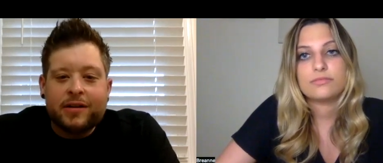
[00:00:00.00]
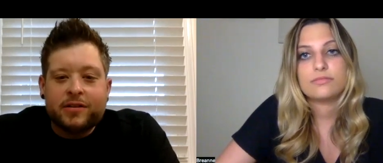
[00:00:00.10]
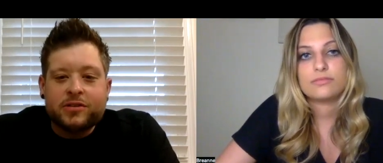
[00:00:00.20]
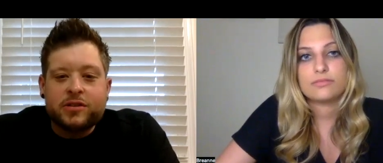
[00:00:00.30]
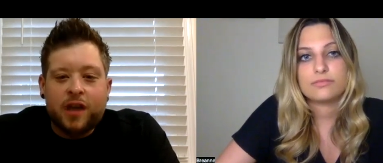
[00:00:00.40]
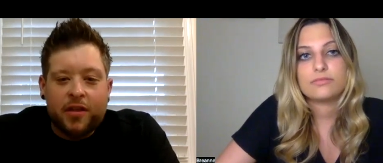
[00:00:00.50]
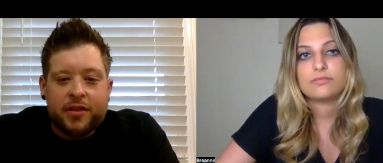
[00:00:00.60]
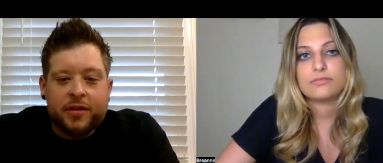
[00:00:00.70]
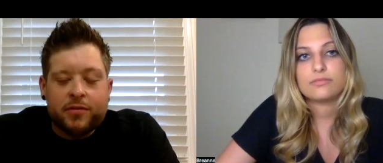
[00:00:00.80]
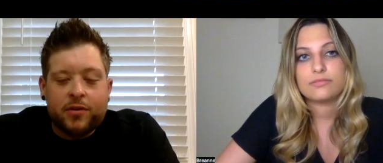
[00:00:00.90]
Speaker 1: there's
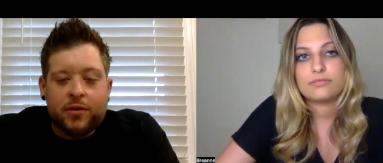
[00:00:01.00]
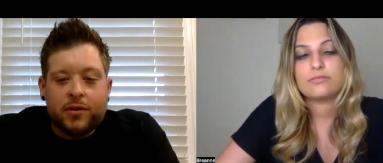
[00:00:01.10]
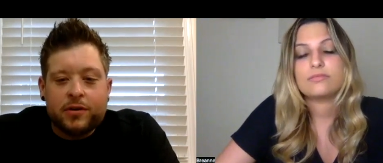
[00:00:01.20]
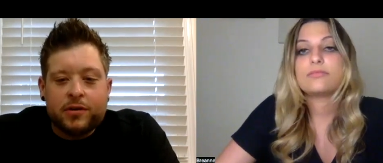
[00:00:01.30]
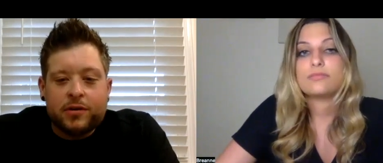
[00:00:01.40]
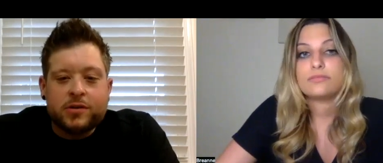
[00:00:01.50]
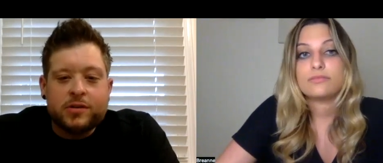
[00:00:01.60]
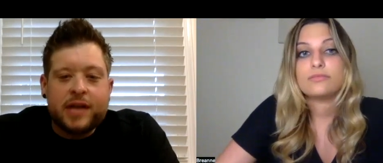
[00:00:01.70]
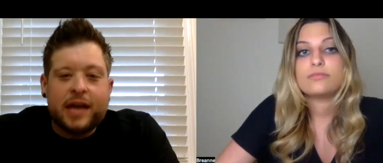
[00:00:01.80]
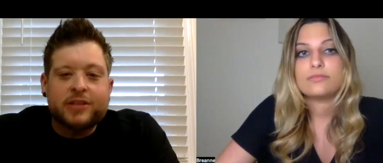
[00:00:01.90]
nothing wrong. So
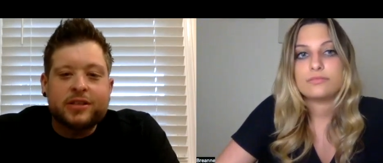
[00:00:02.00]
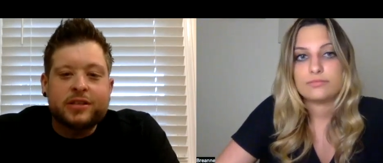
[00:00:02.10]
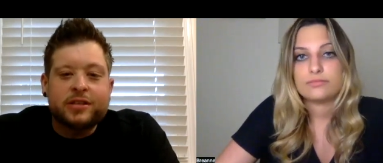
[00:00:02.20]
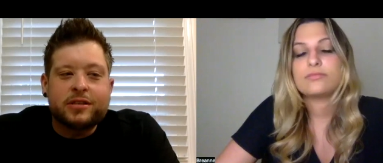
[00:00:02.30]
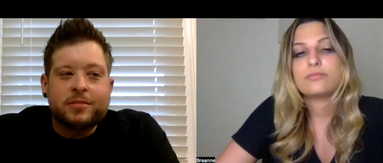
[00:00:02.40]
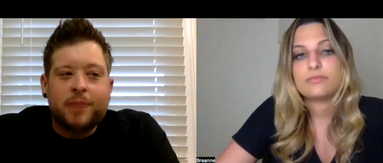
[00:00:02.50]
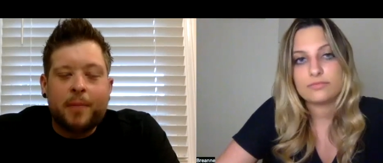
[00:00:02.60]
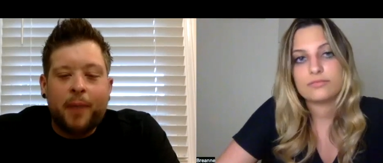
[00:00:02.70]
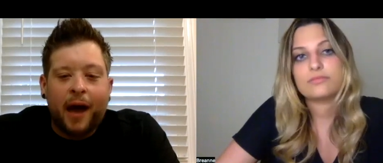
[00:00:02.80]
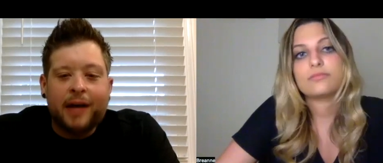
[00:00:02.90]
it's actually my
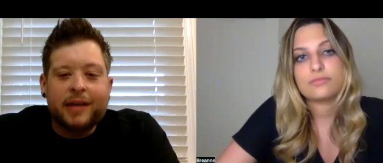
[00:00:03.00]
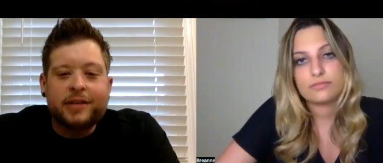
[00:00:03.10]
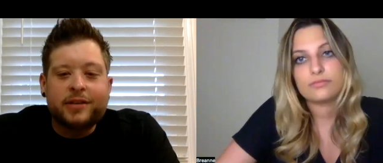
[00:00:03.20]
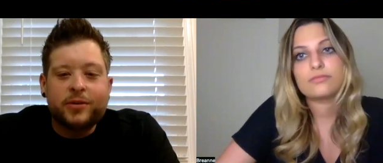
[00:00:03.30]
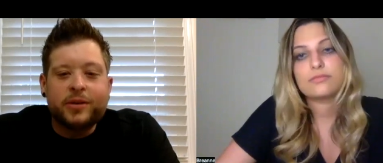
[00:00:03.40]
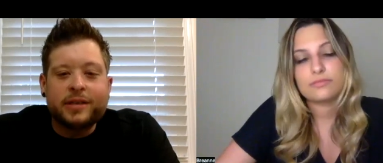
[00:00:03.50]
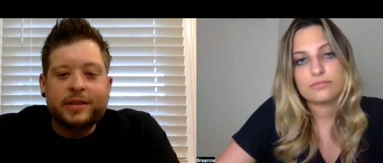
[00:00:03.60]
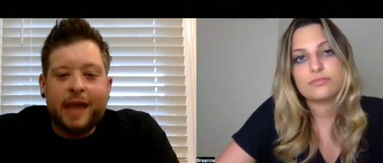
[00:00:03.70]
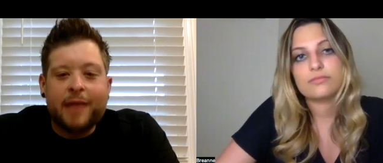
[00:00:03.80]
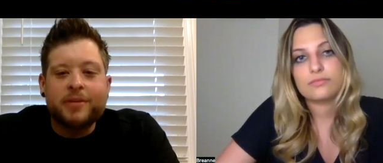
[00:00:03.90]
body doing
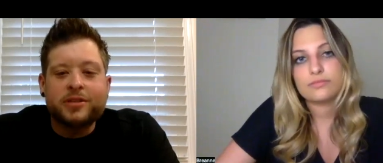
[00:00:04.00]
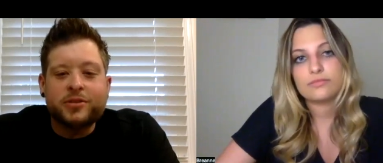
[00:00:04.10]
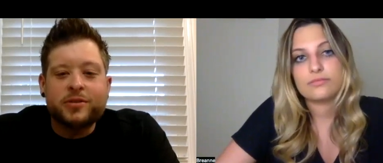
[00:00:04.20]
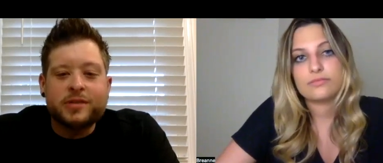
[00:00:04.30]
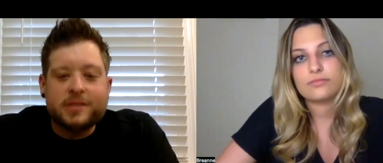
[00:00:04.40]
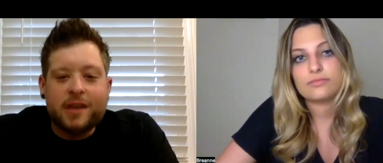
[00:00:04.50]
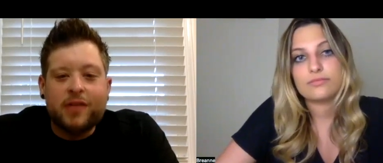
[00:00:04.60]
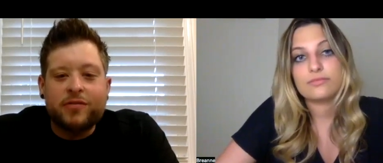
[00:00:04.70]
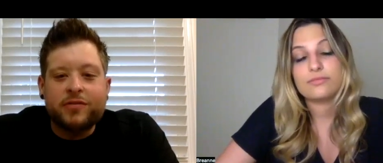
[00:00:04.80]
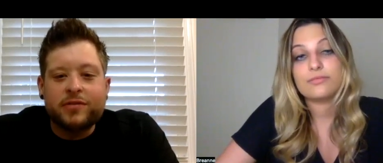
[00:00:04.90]
damage to
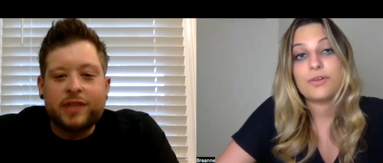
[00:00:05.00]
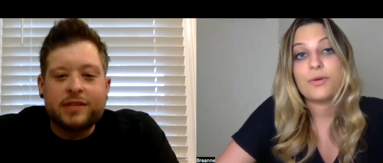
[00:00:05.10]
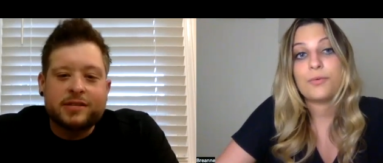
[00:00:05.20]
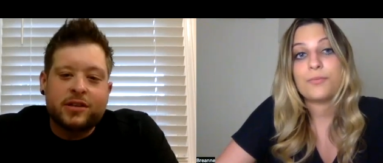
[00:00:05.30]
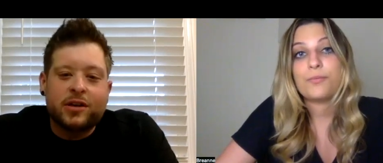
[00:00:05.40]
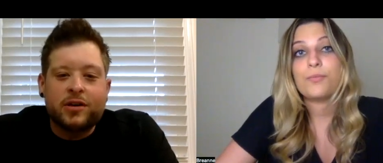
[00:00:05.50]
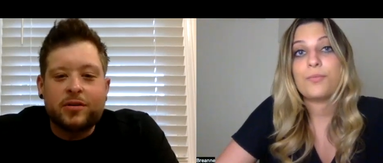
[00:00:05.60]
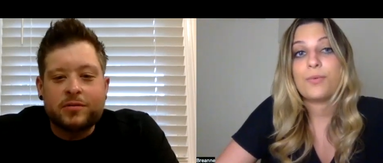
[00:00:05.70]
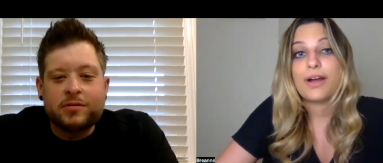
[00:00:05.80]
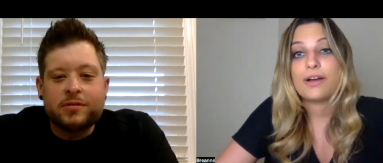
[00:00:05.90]
itself. That's, you
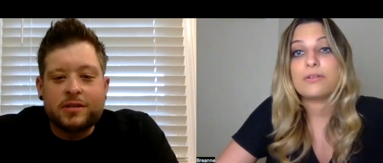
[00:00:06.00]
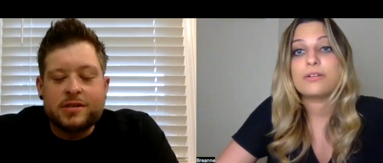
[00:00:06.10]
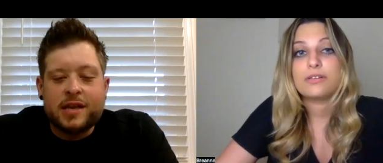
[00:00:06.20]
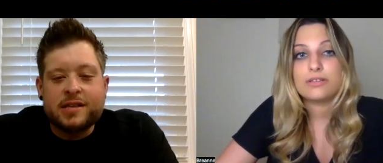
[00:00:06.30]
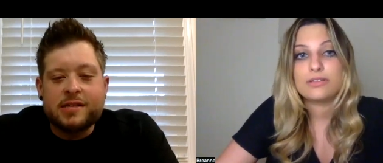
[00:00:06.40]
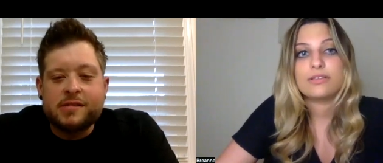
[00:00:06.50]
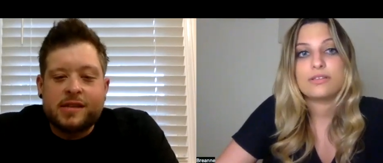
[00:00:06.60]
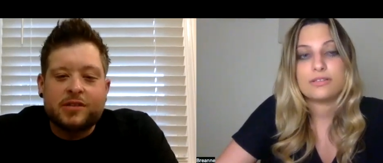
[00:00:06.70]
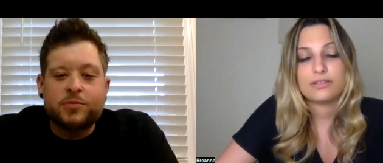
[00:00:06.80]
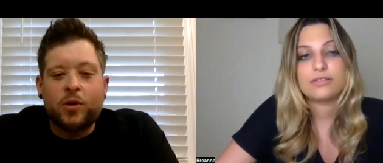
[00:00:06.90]
know,
Speaker 2: wow.
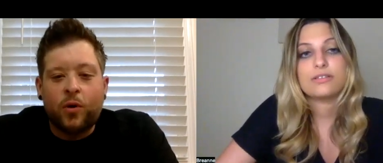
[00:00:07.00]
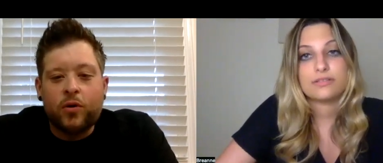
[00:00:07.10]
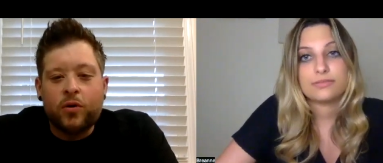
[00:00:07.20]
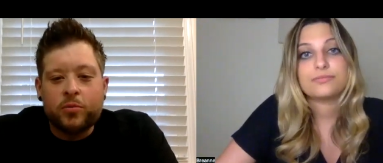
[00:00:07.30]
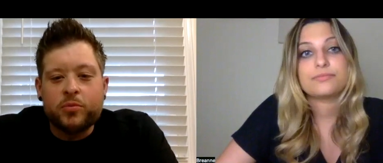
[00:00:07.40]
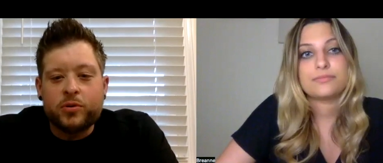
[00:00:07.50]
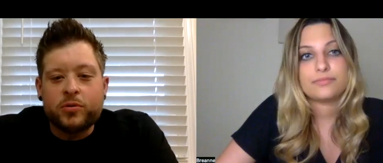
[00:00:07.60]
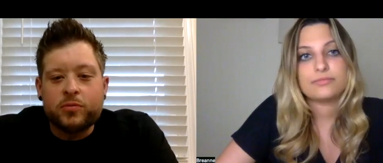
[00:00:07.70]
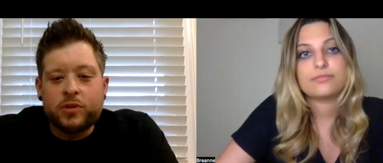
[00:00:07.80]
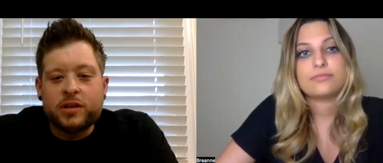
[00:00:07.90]
That's what
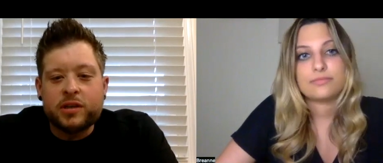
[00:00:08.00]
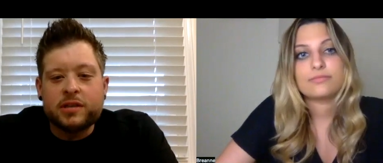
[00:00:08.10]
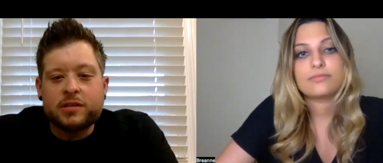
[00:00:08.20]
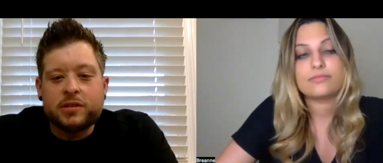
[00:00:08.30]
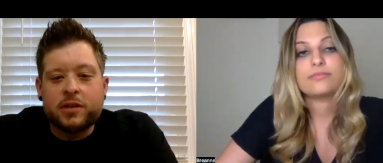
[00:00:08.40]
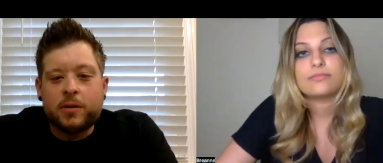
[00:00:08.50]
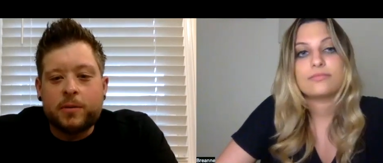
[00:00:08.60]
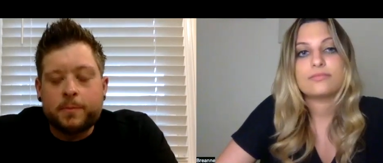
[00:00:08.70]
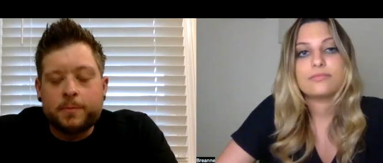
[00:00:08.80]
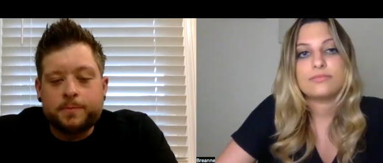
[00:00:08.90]
autoimmune really is, you know?
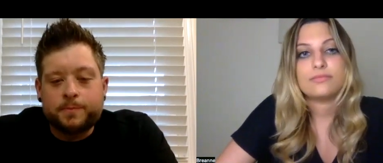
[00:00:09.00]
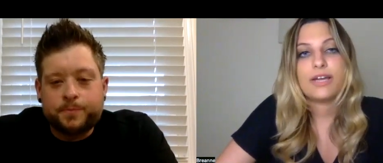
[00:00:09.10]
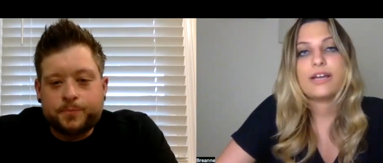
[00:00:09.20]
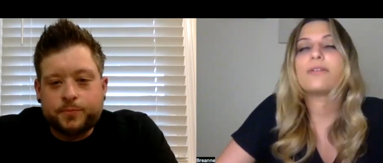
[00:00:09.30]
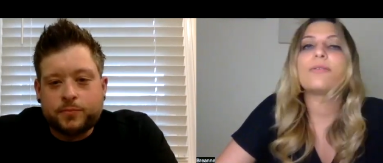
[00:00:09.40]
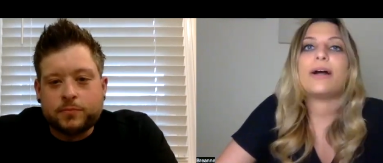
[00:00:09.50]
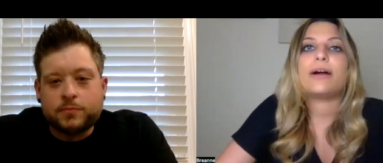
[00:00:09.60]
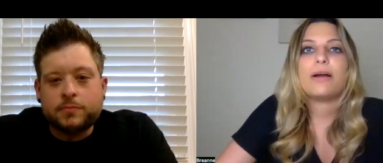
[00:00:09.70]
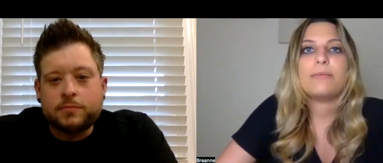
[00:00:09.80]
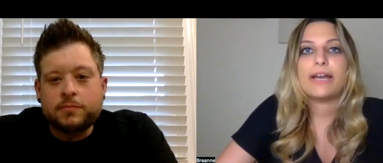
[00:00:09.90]
Yeah.
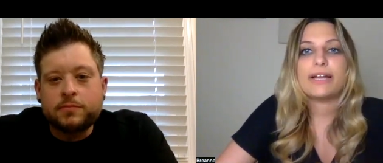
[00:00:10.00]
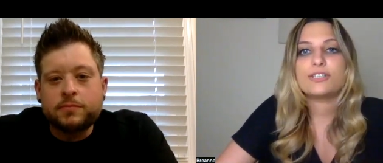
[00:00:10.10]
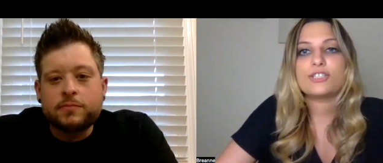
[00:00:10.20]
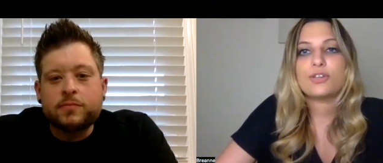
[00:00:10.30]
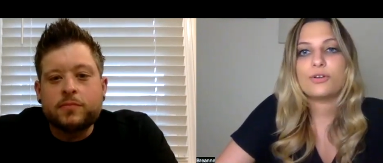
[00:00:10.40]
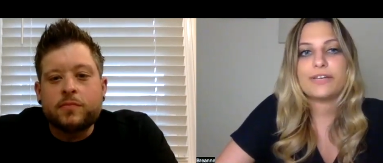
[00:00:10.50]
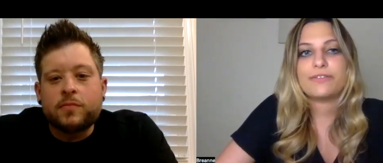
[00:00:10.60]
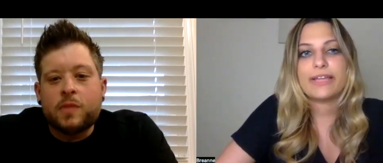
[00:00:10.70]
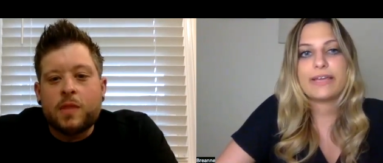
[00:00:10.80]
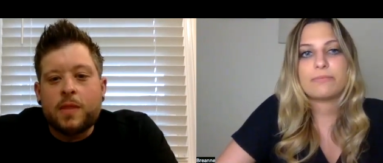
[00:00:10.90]
Wow. I mean, I could just
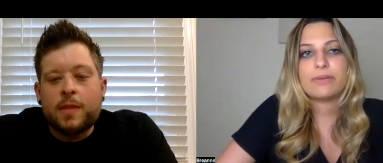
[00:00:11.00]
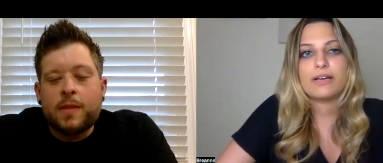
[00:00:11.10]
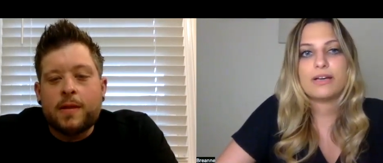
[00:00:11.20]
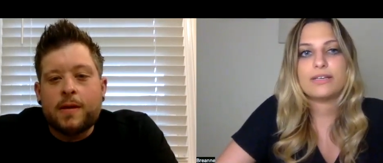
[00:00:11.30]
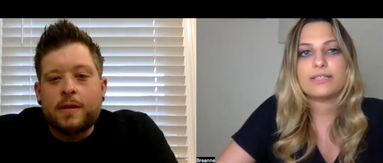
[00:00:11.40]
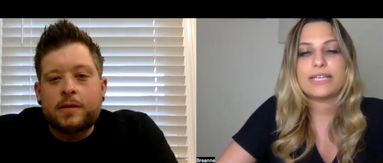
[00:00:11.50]
totally relate, because